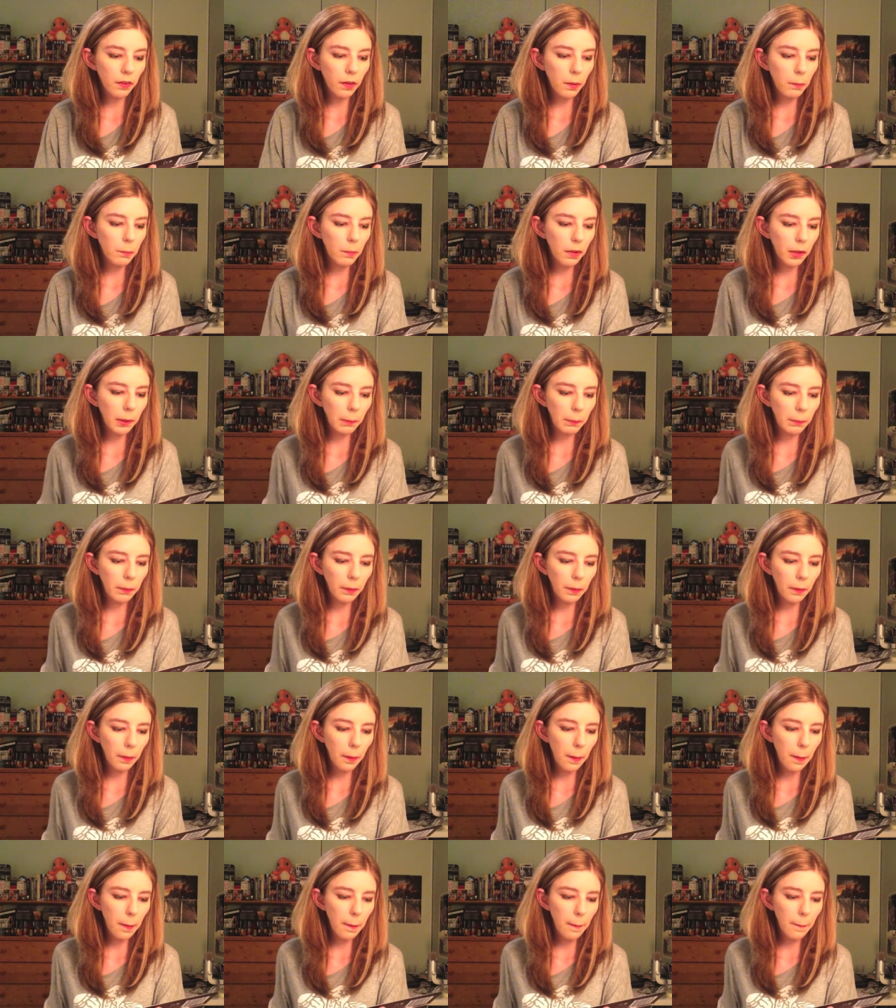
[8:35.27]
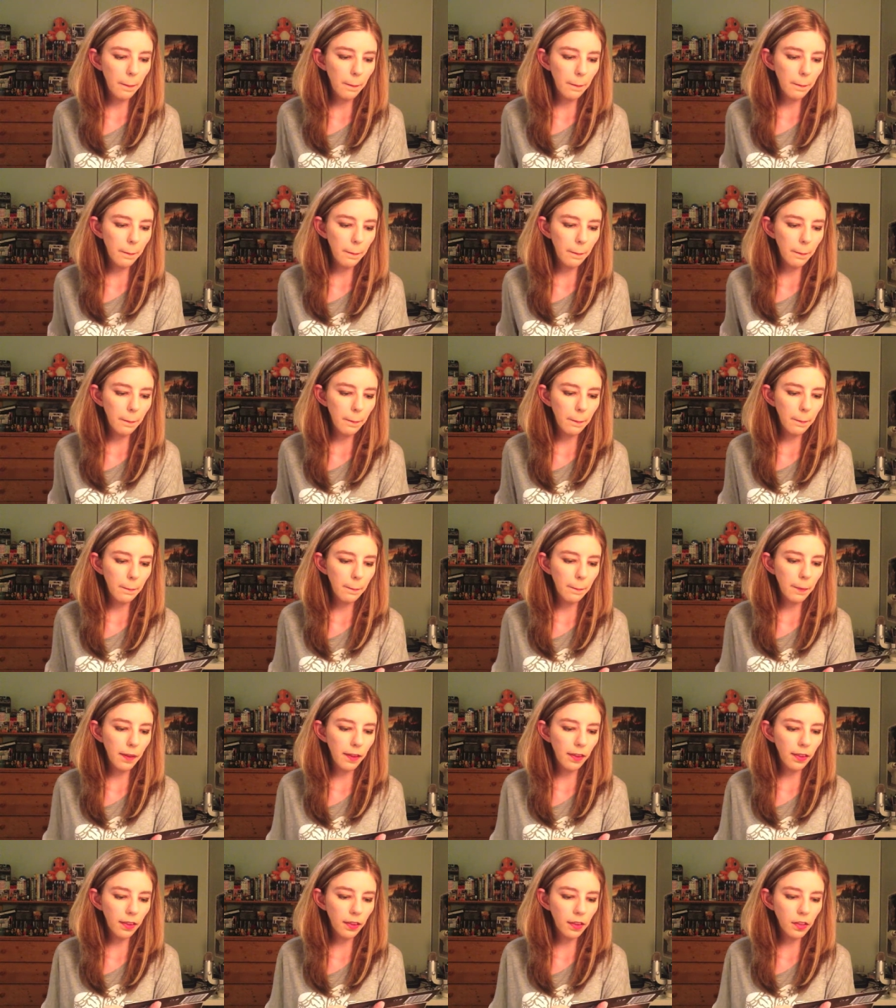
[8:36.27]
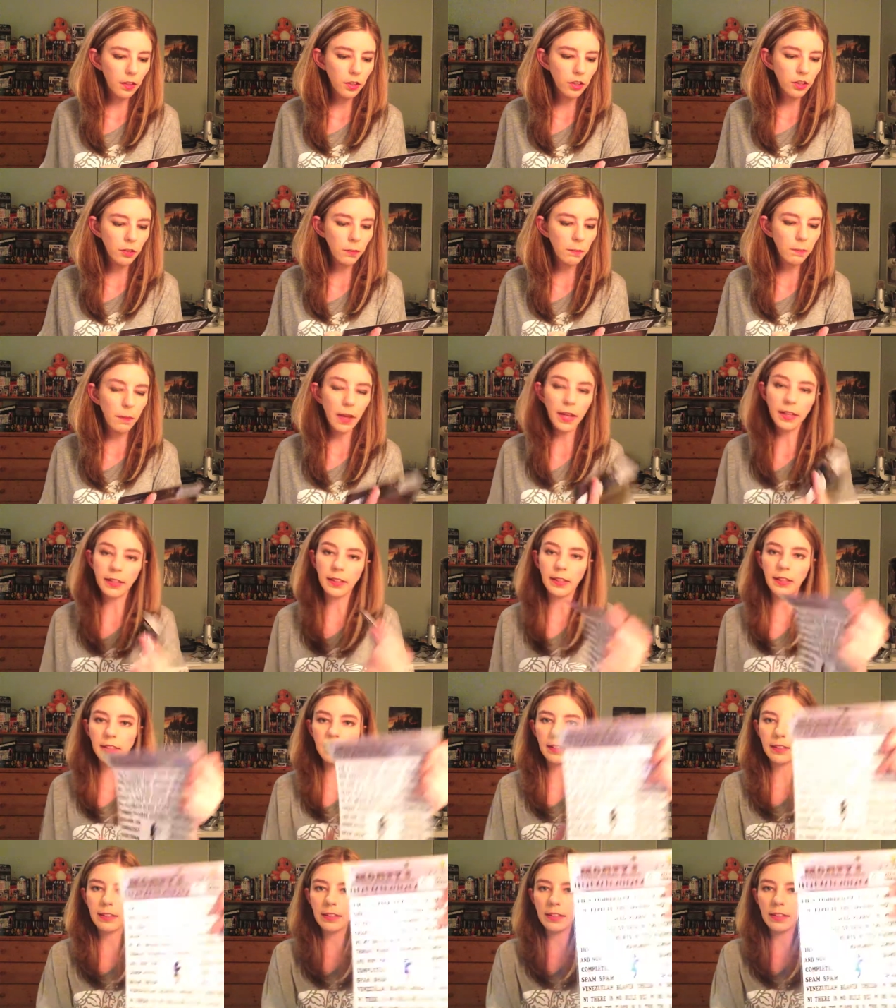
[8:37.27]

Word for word: multiple message magnet.